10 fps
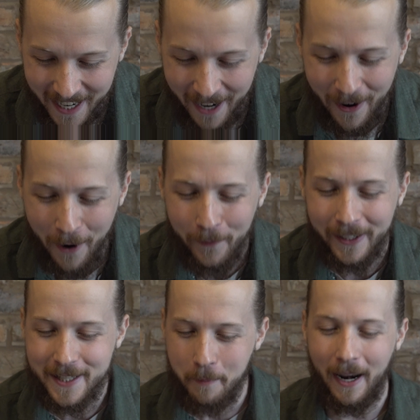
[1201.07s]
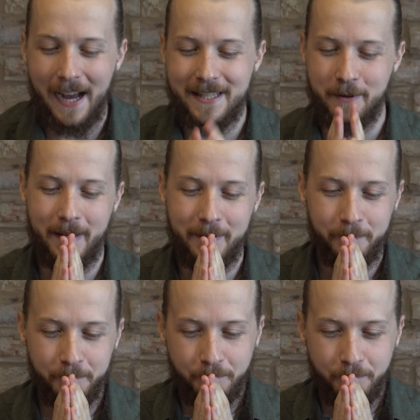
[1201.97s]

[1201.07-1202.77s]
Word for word: How can this apply to me?